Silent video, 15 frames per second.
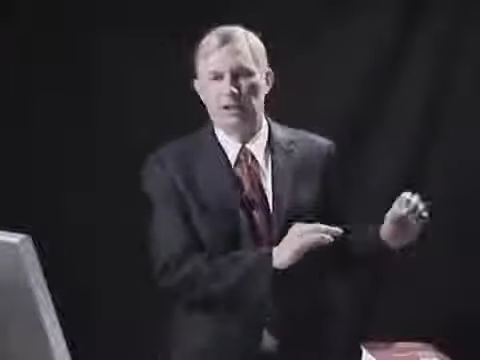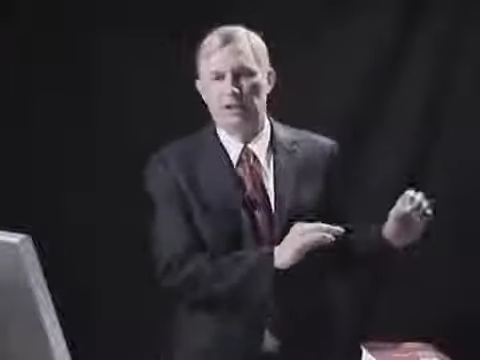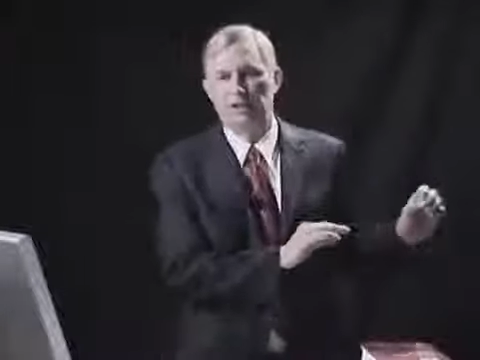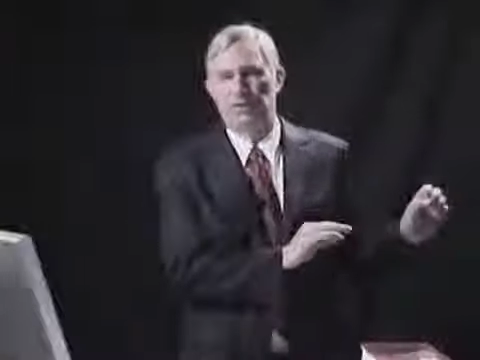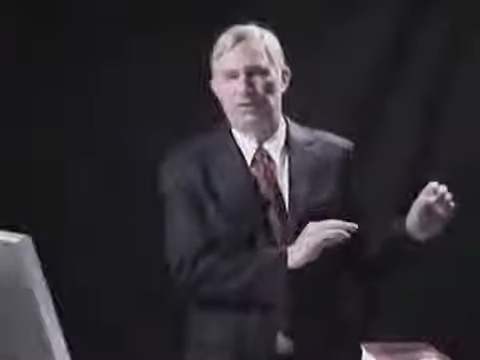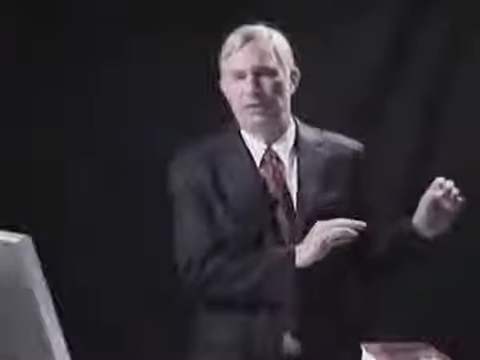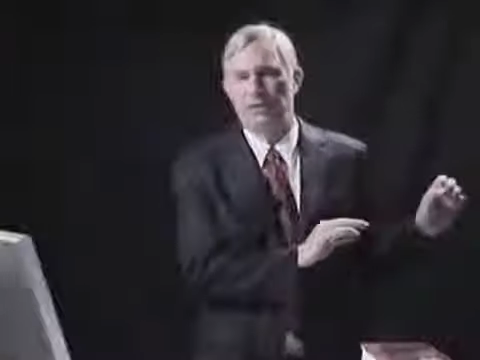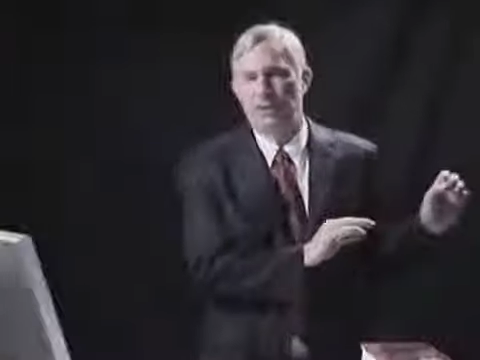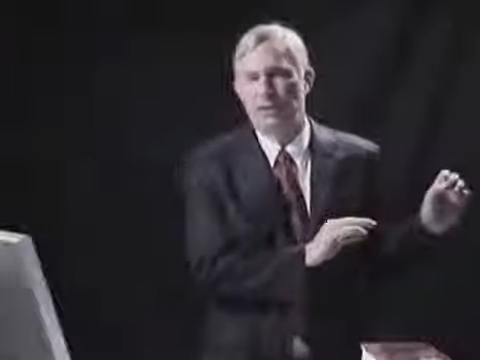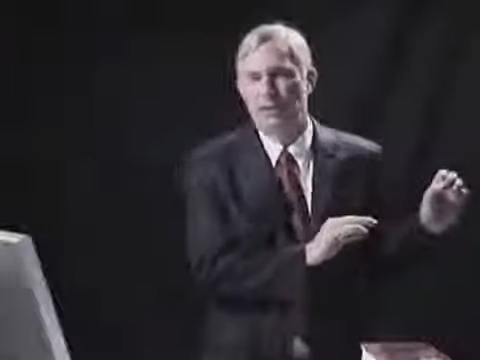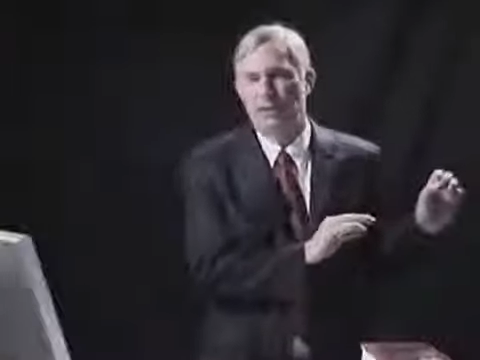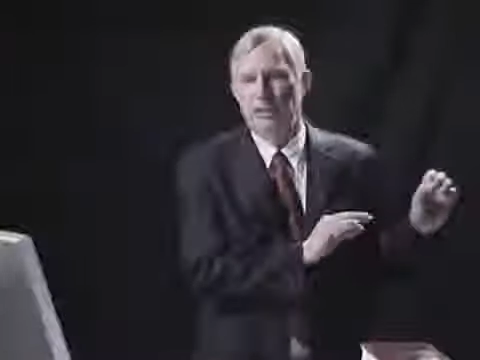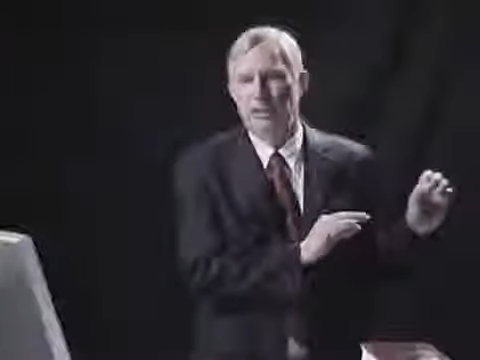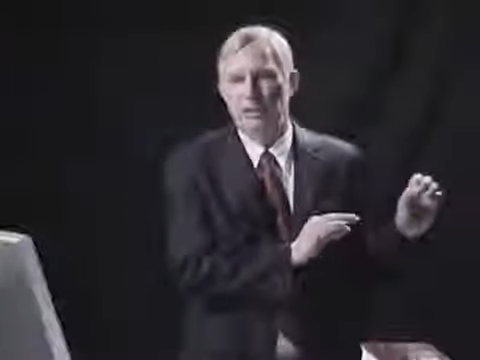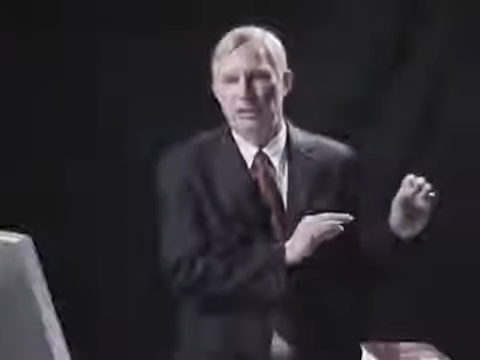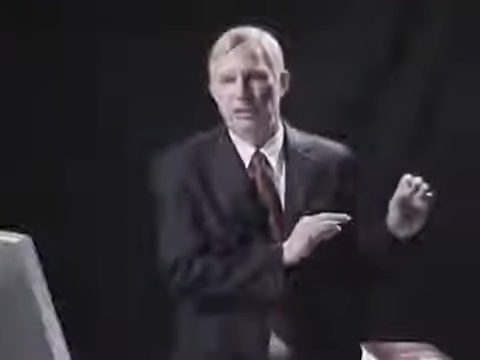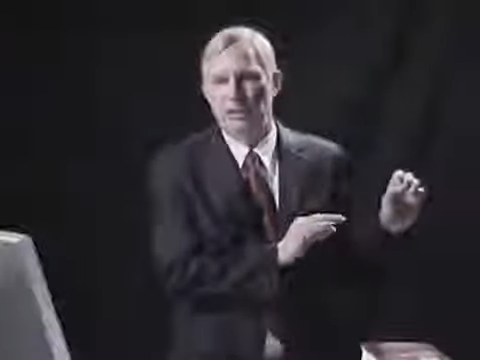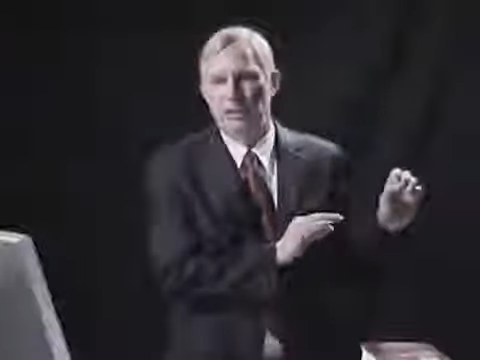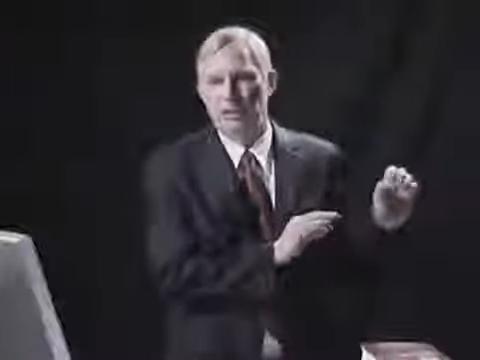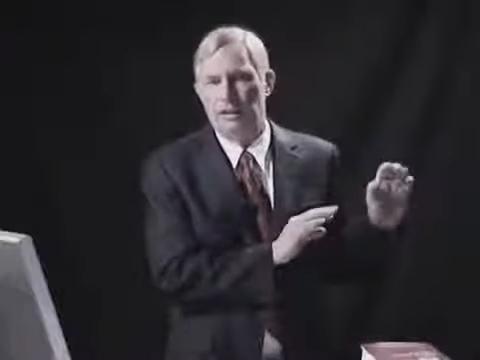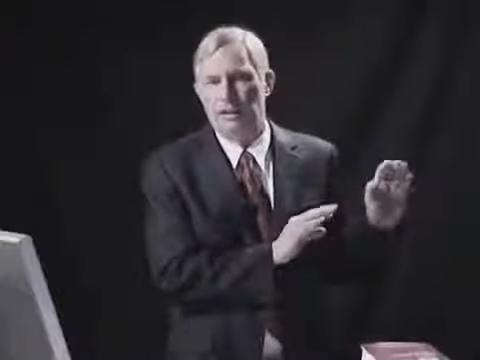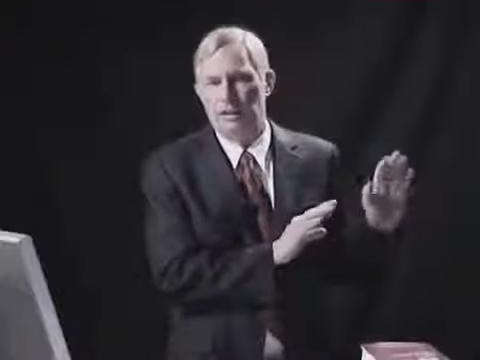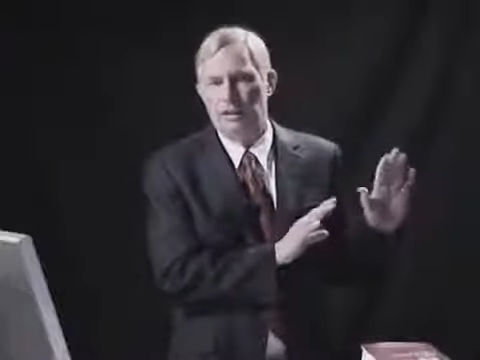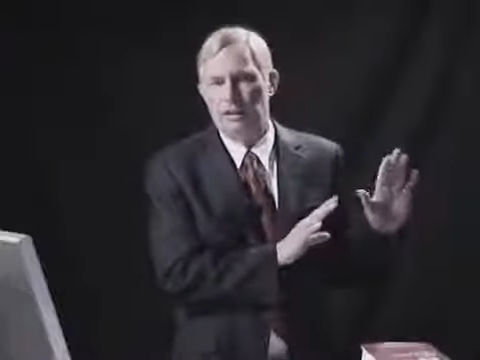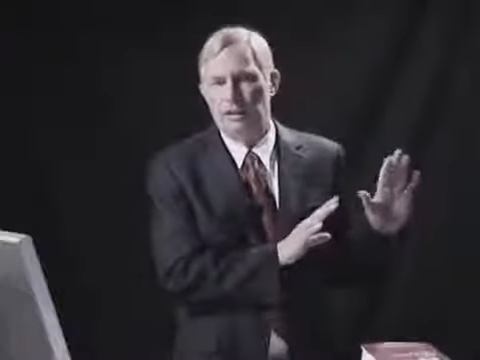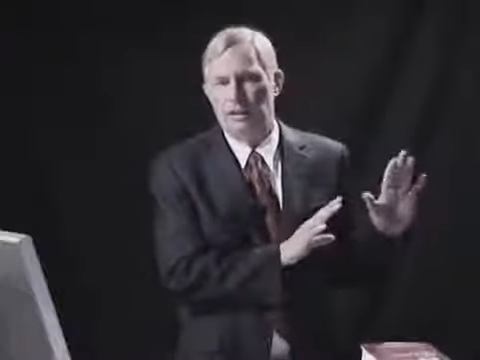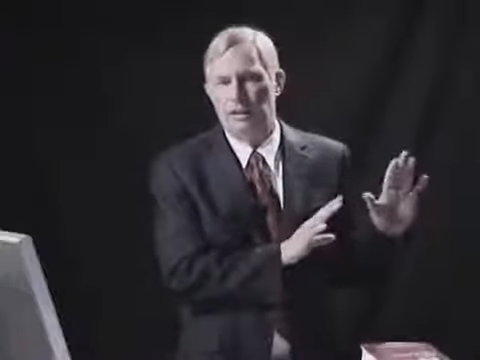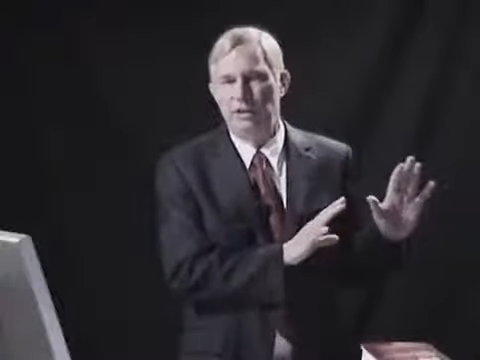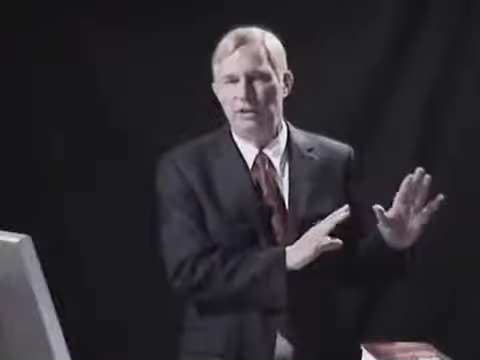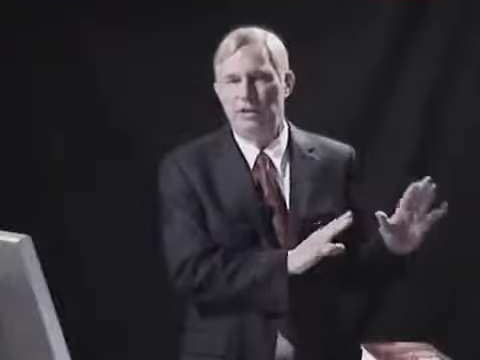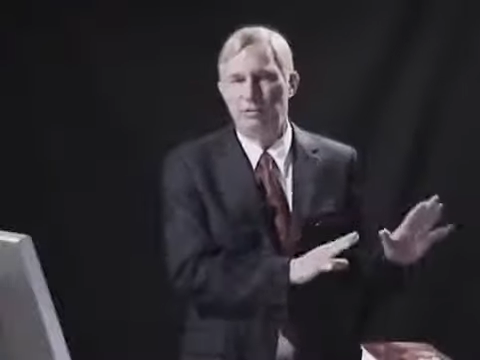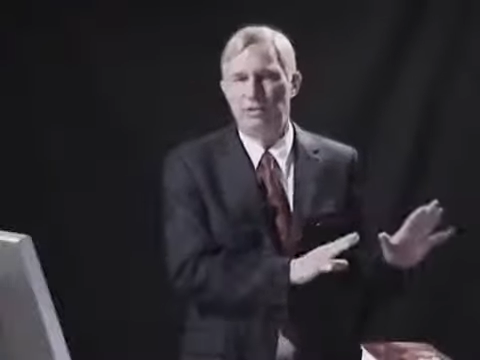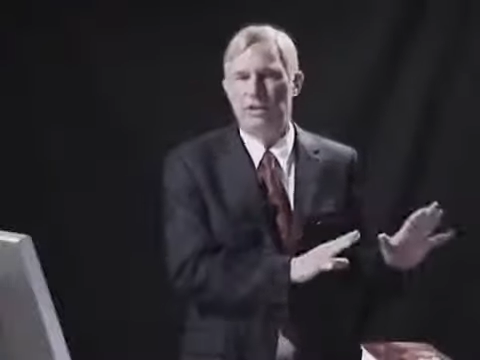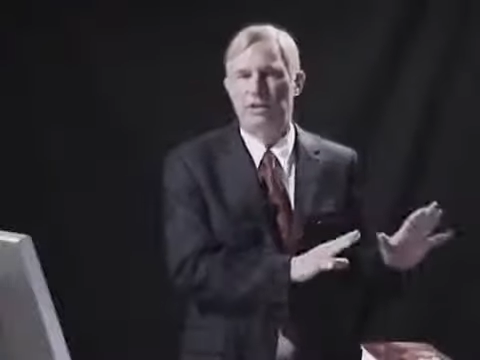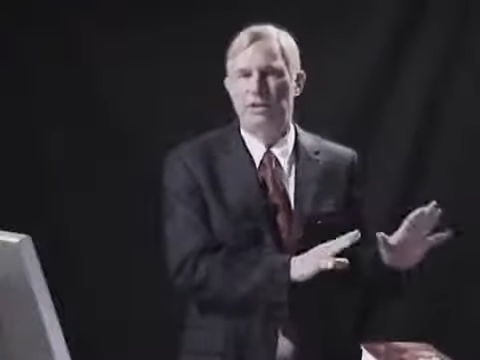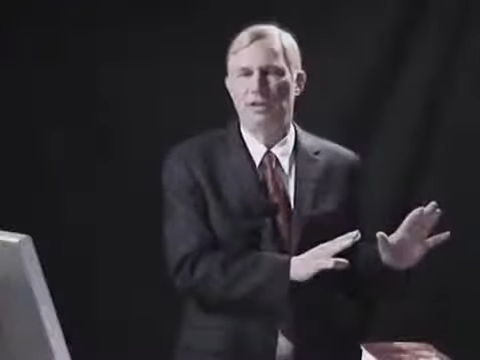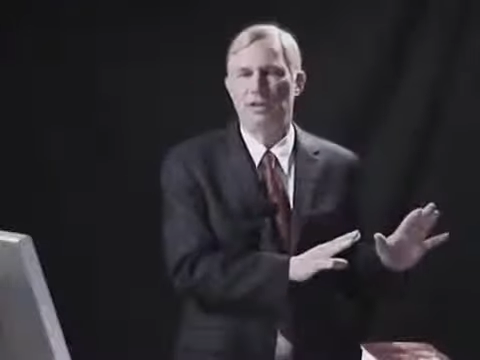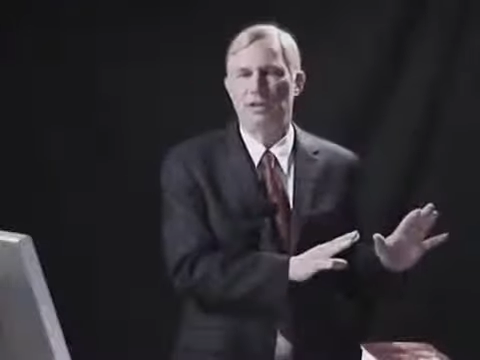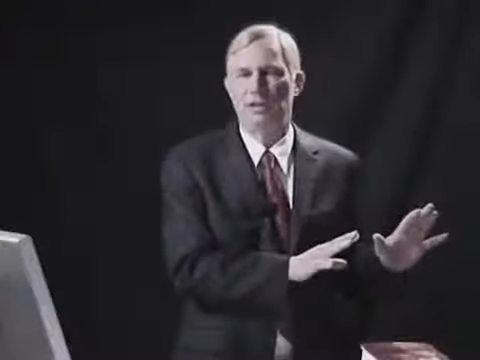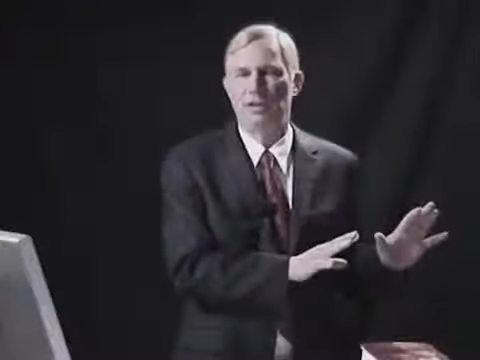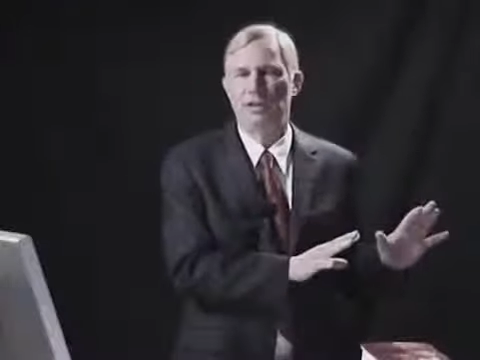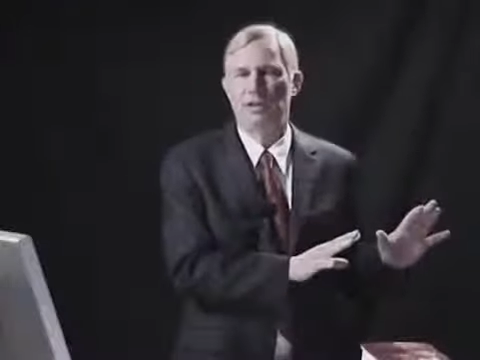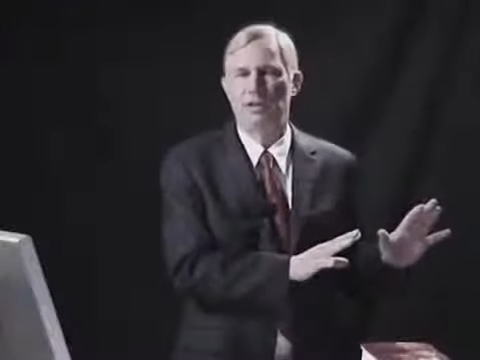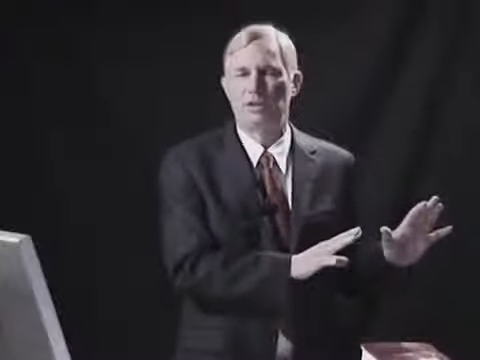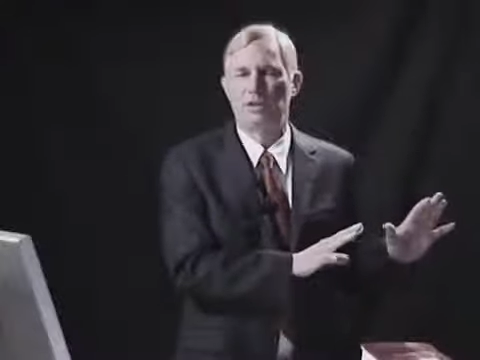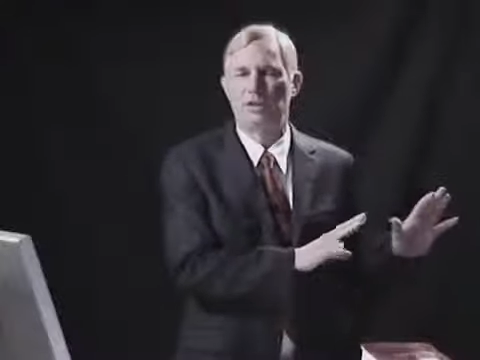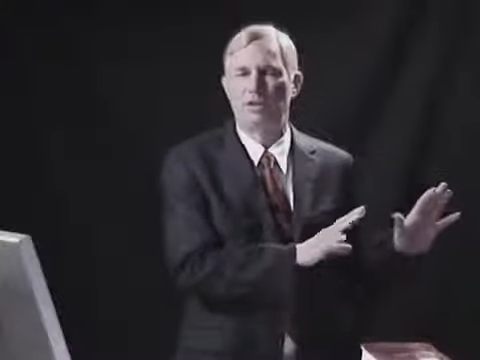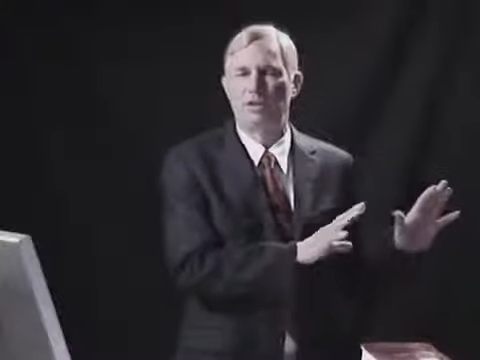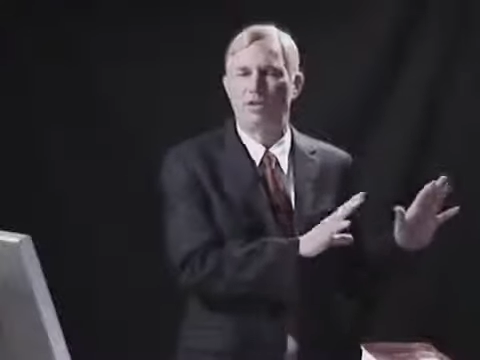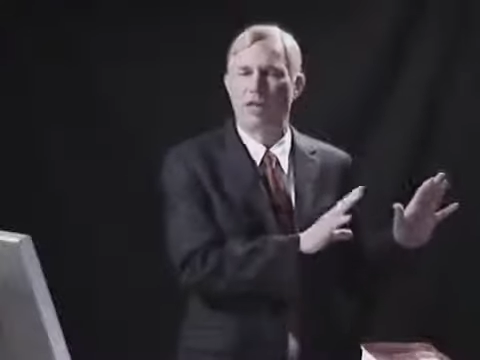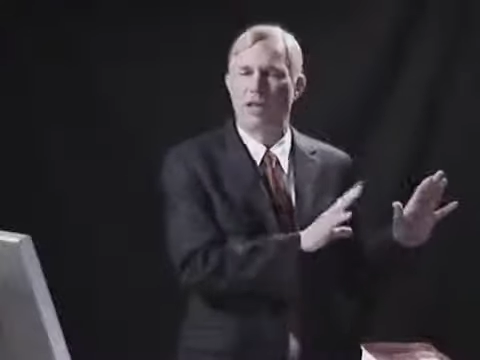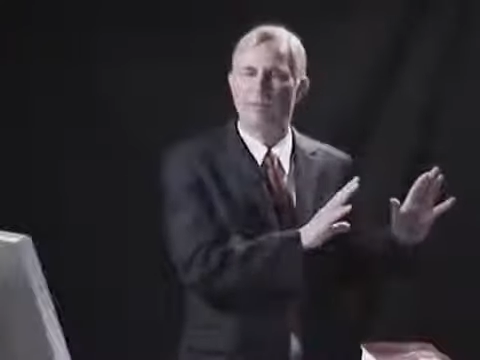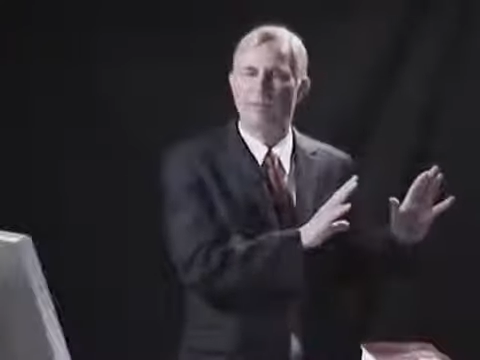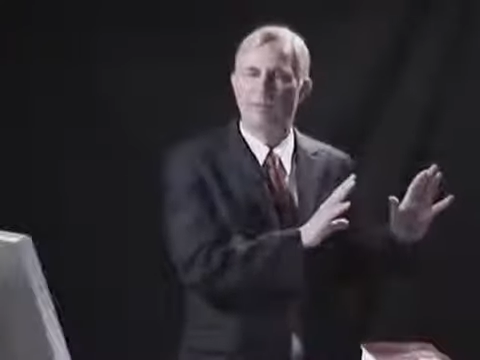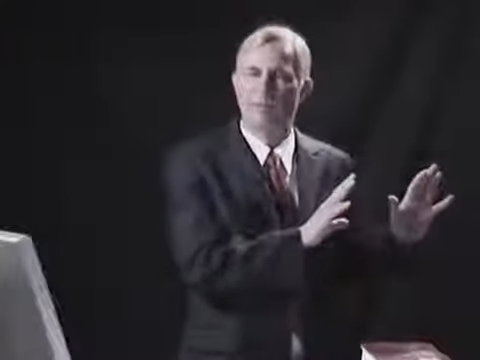Sin, the human condition is described in